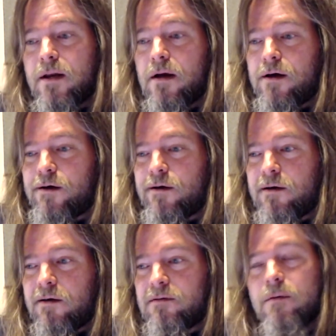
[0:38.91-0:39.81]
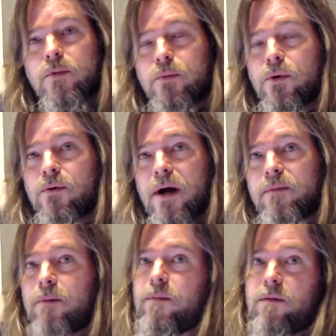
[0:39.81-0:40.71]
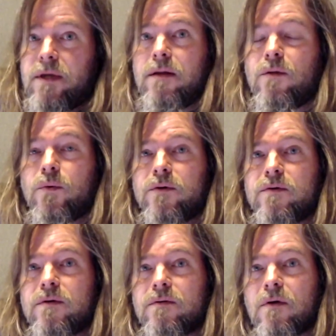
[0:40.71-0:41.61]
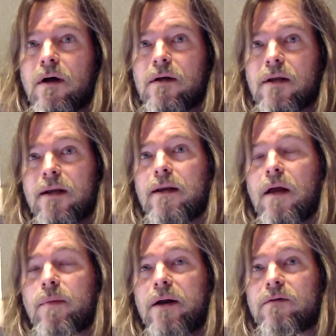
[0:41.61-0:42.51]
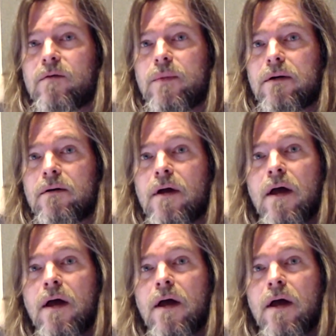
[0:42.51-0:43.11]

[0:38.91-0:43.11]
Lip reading: a simple program that emitted the words to the song 99 Bottles of Beer,